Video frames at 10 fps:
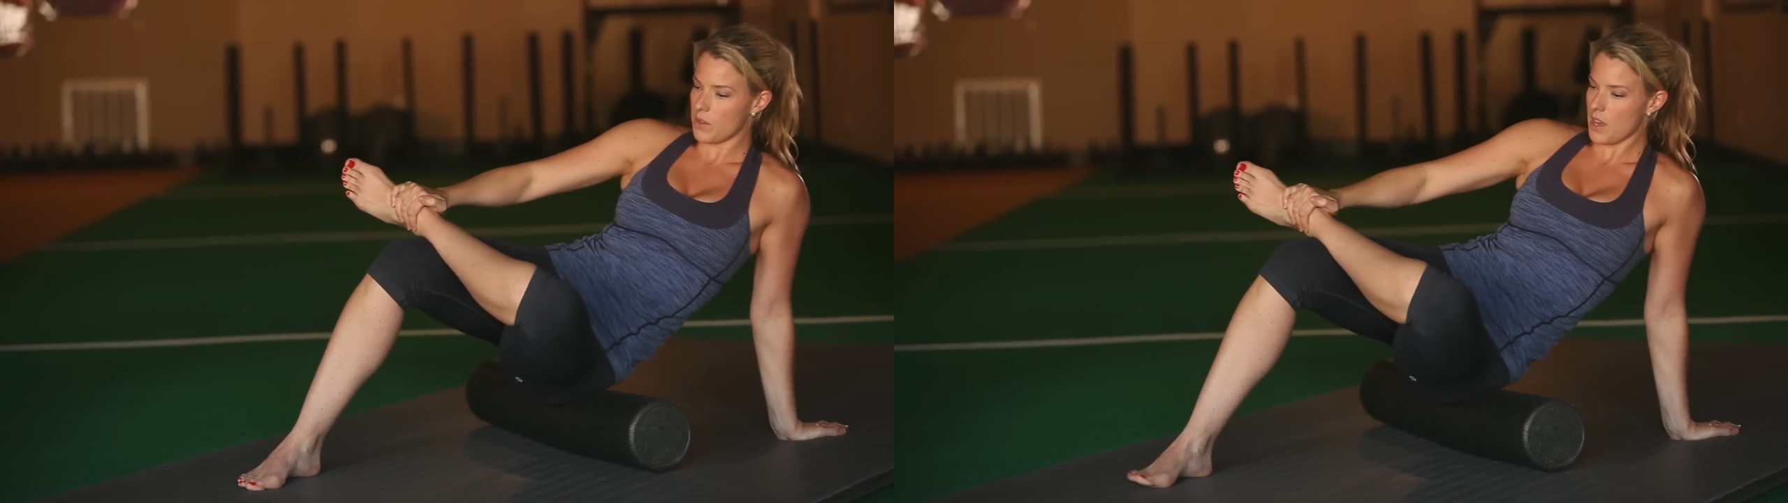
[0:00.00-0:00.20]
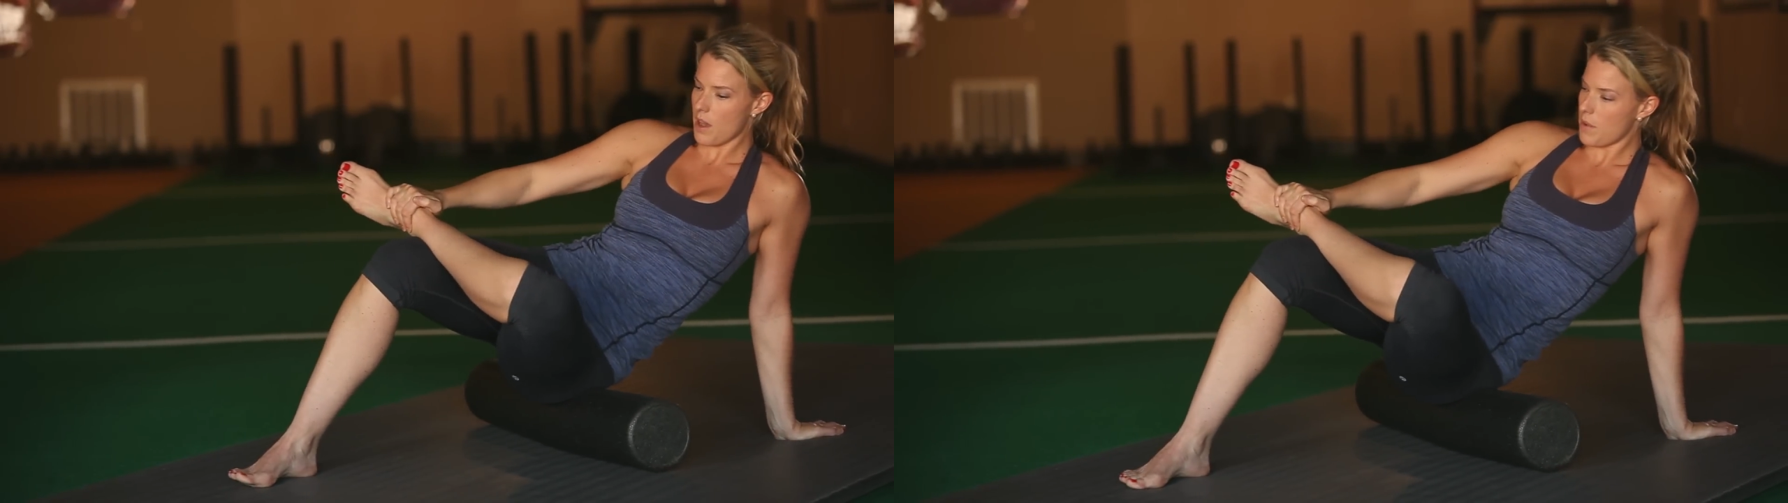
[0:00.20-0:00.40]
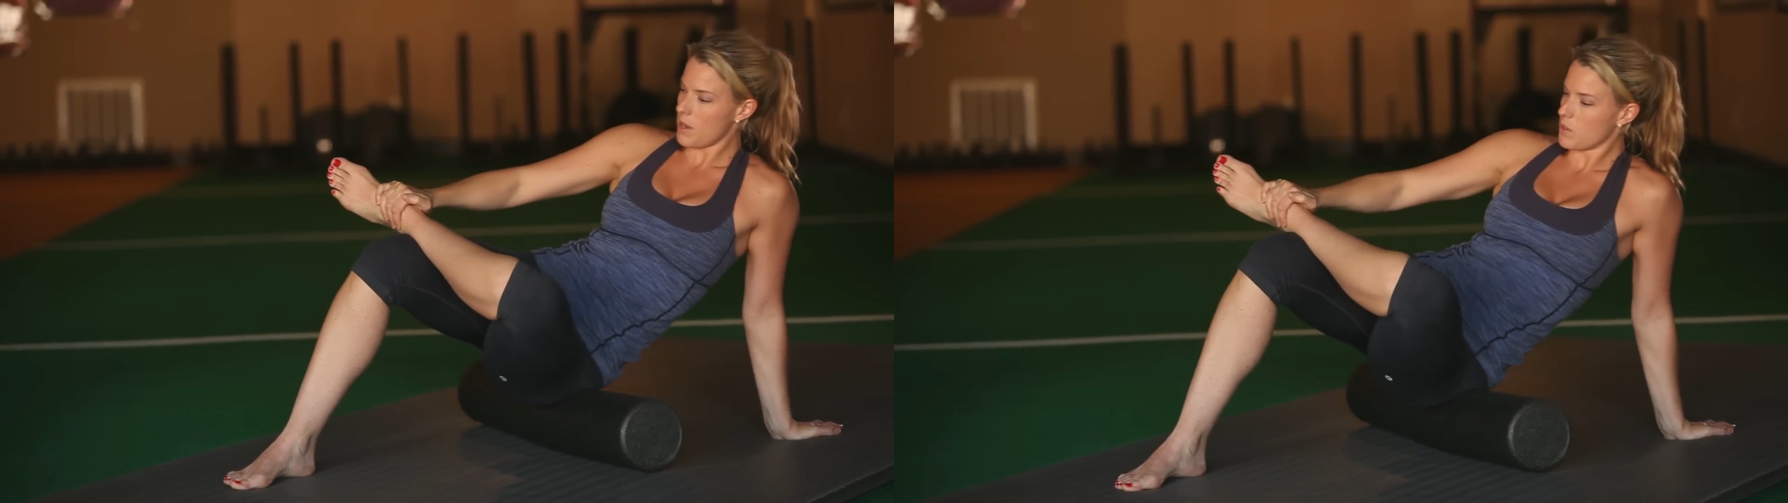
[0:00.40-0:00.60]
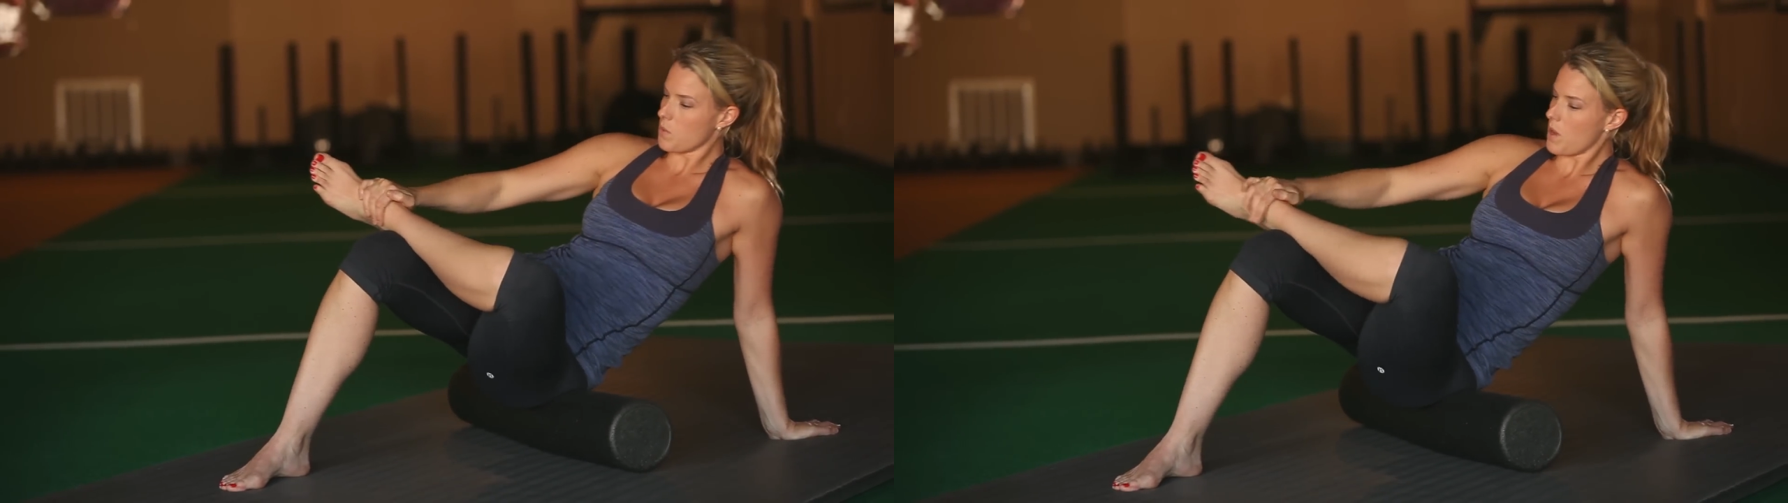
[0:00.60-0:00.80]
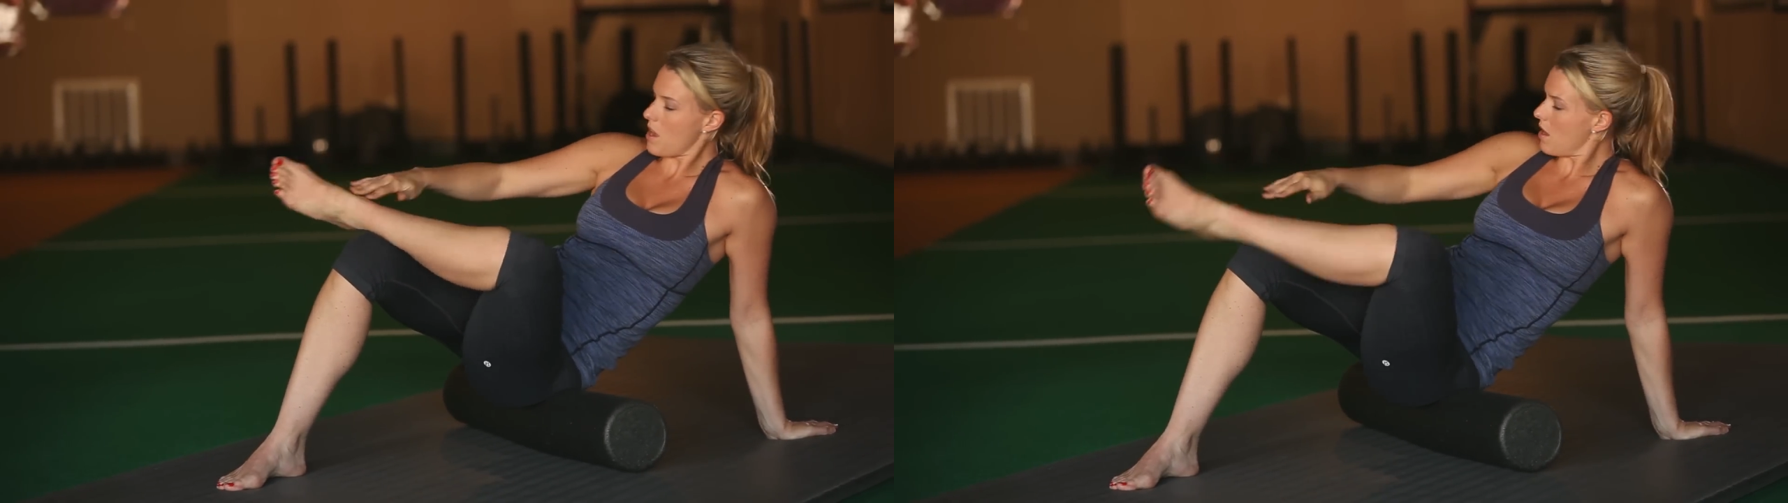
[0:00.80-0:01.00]
that way as
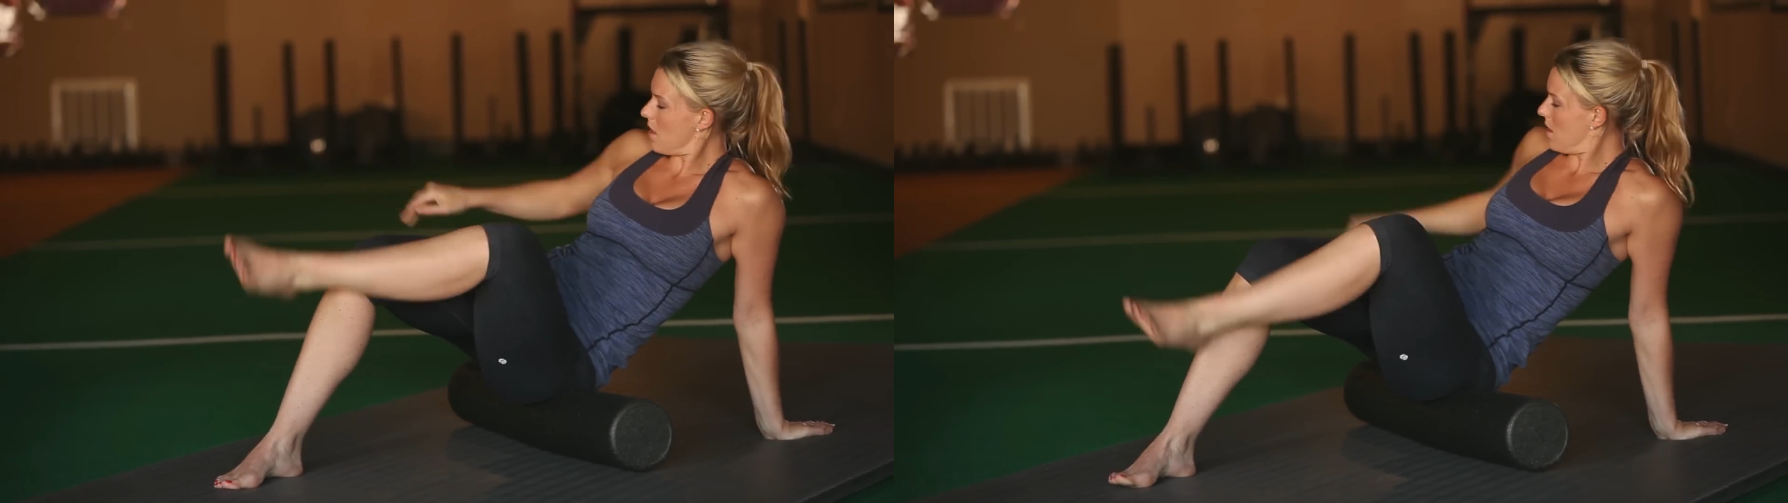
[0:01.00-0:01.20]
well.